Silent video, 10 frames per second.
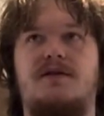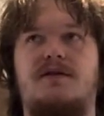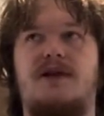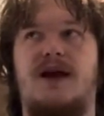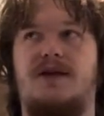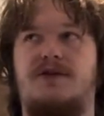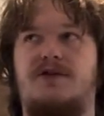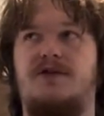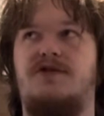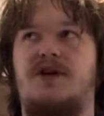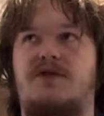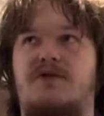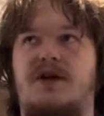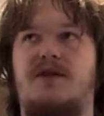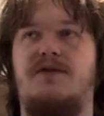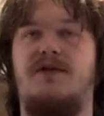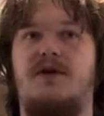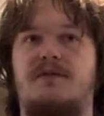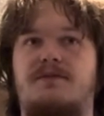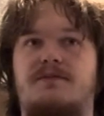texture generated
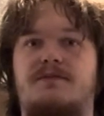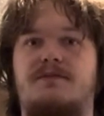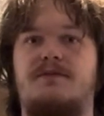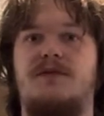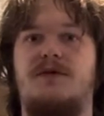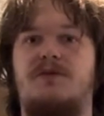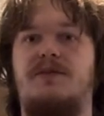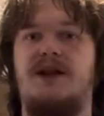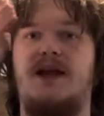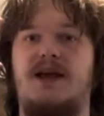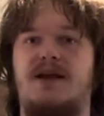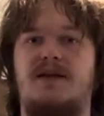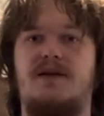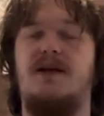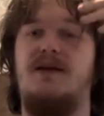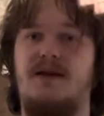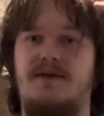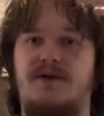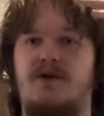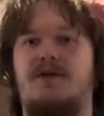from planes, at least at
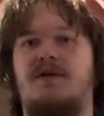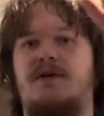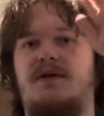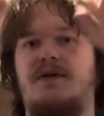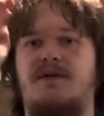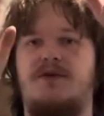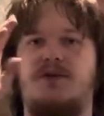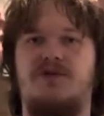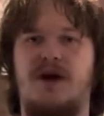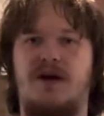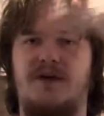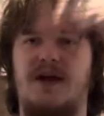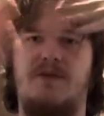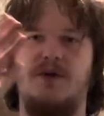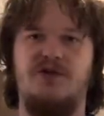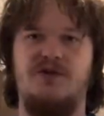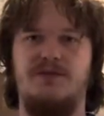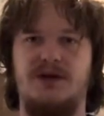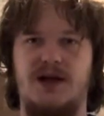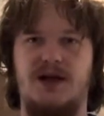first. This is the first draft. They have a bunch of
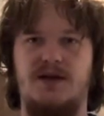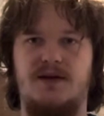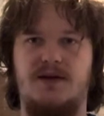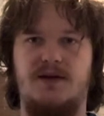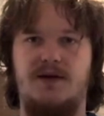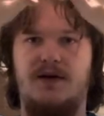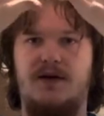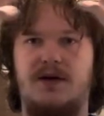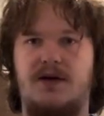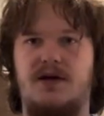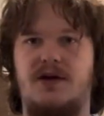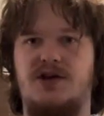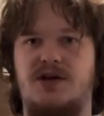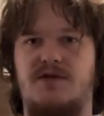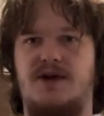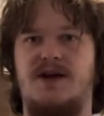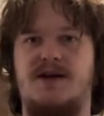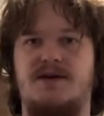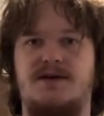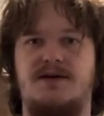planes that generated
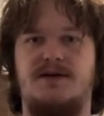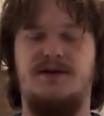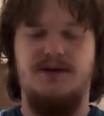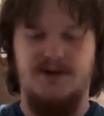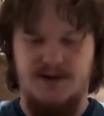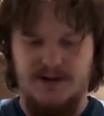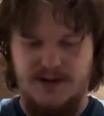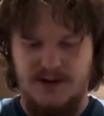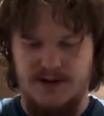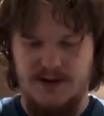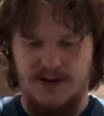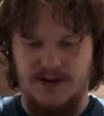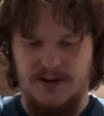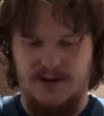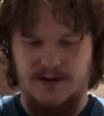this